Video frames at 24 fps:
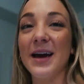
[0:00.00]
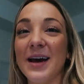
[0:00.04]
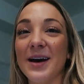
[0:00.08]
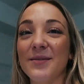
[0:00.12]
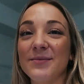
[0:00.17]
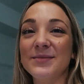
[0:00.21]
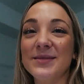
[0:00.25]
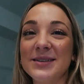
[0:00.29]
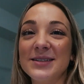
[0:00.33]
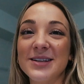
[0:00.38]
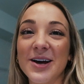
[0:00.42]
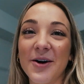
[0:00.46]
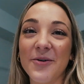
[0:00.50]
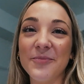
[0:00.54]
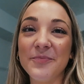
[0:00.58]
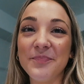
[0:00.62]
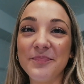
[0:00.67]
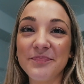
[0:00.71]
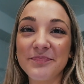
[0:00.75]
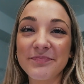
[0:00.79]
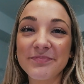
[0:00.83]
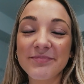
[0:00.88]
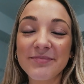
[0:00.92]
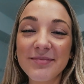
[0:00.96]
amped. So
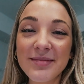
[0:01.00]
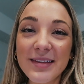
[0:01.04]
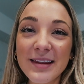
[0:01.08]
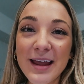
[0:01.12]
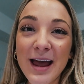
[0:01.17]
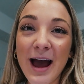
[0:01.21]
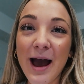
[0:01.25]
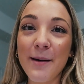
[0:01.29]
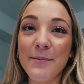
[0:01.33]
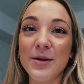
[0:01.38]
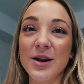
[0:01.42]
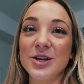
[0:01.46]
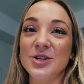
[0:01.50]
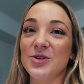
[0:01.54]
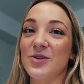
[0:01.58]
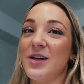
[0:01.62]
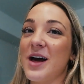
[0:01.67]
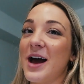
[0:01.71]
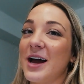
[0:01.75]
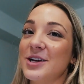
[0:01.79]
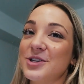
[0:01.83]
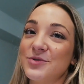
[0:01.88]
I'm gonna do that.